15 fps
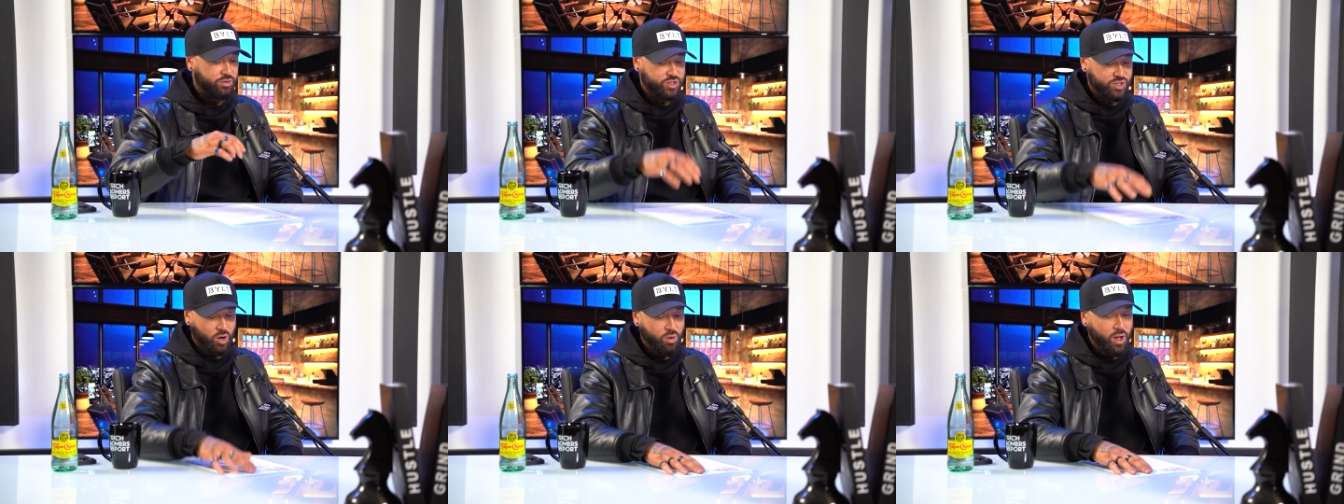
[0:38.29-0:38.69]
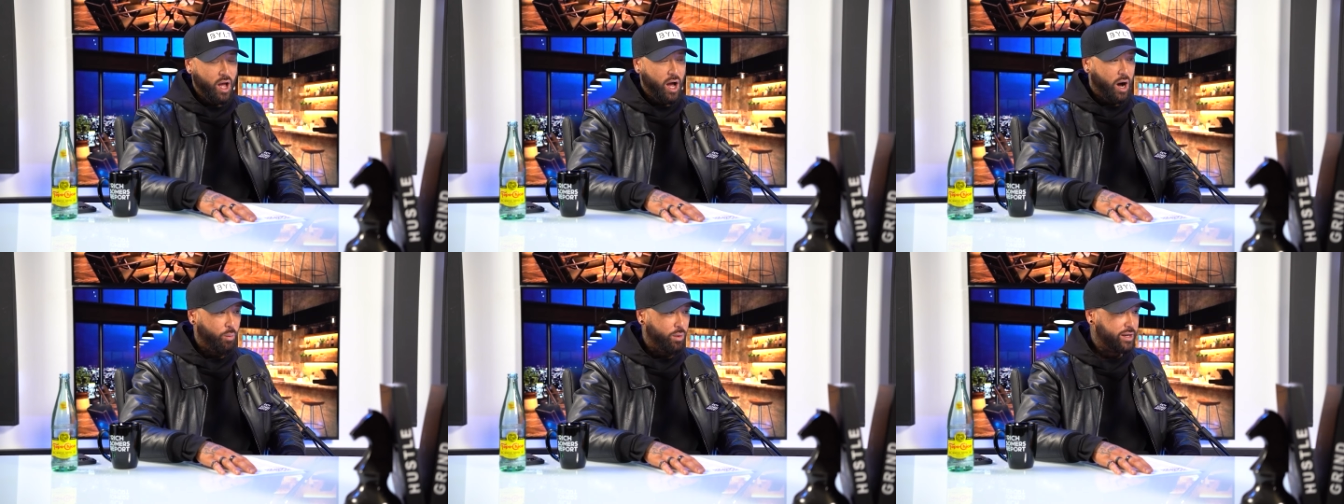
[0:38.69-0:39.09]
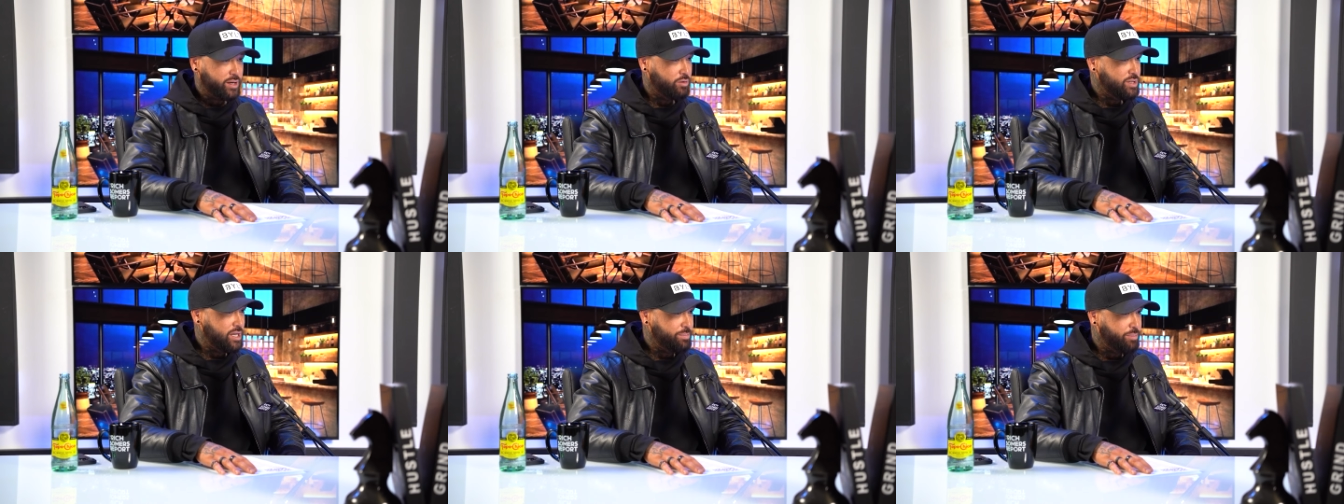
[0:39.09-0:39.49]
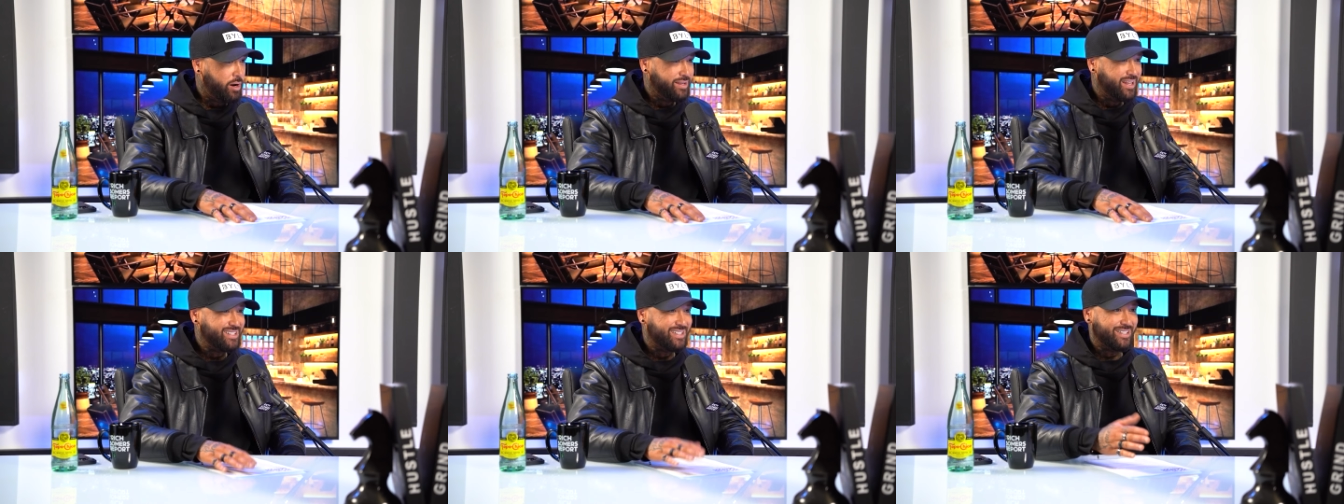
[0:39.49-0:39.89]
So I want to go deep
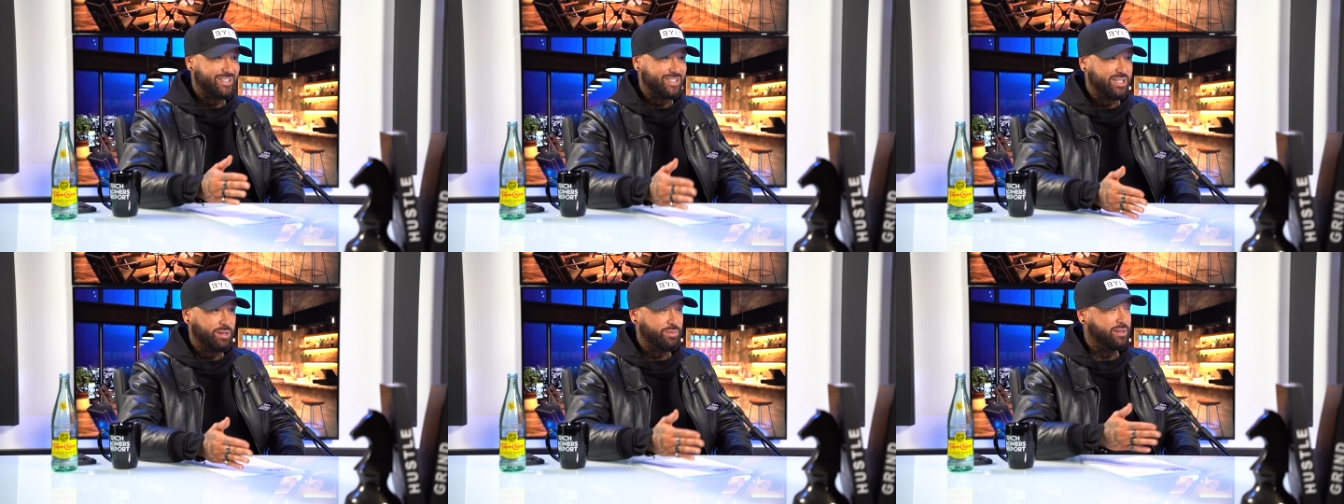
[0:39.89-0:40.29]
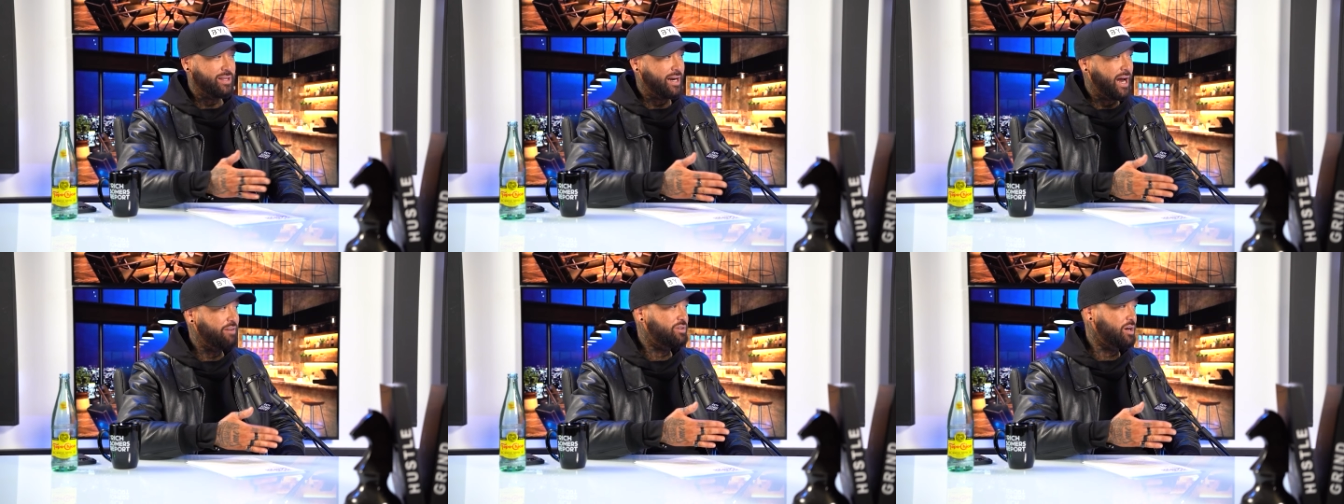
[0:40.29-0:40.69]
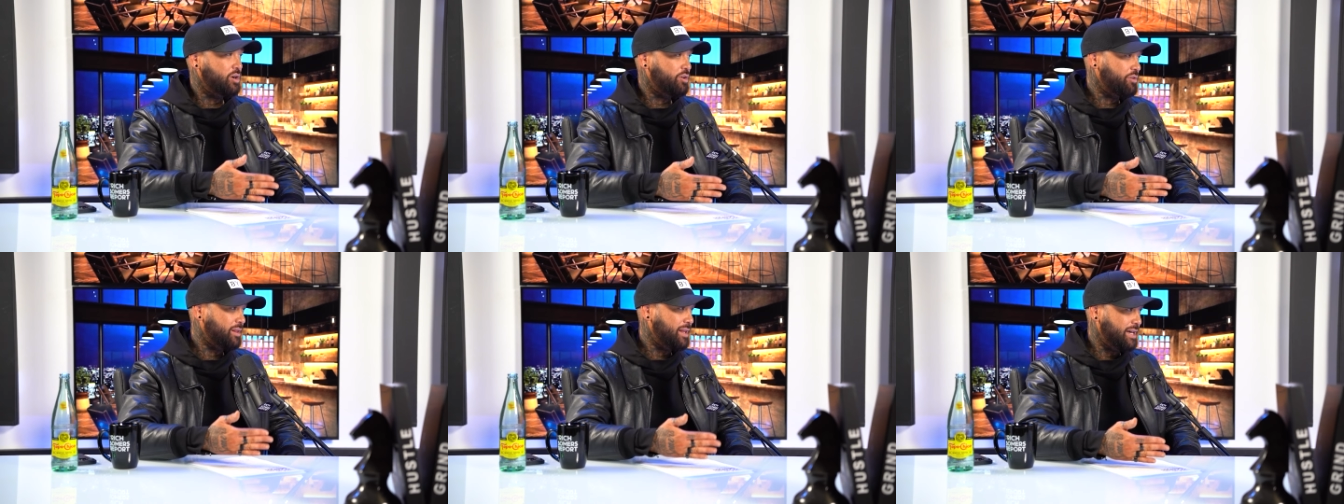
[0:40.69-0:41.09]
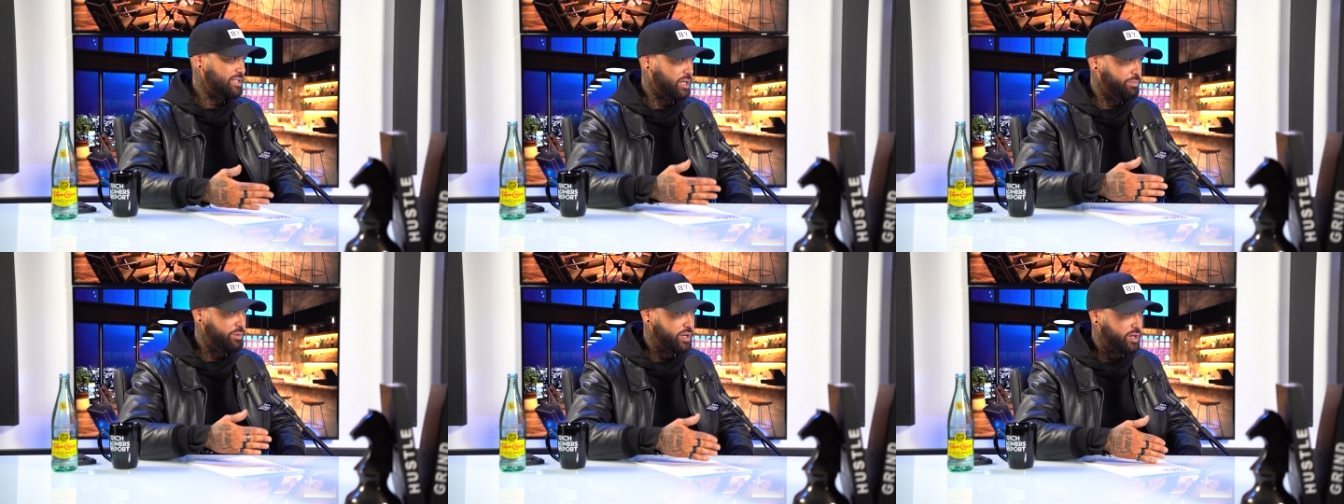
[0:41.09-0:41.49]
on this. This is something that I've done over the last
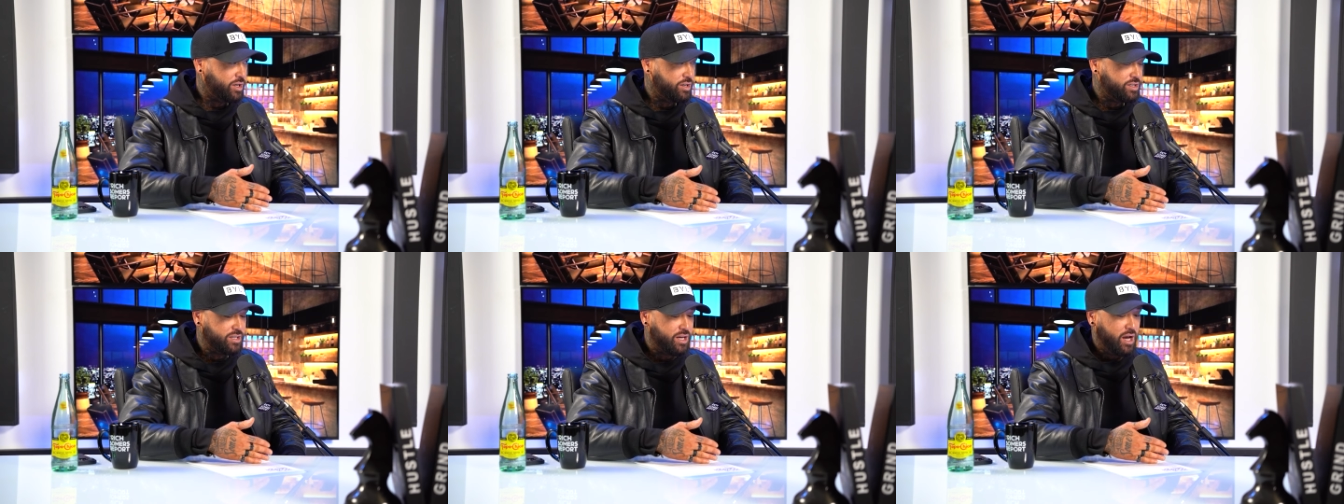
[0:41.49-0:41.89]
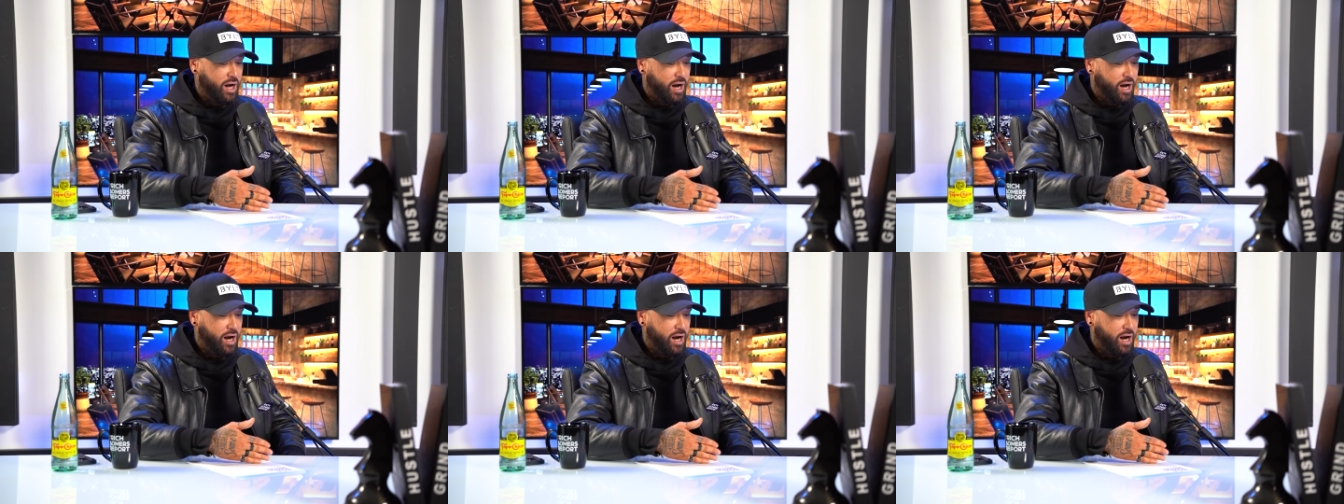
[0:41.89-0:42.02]
couple of years.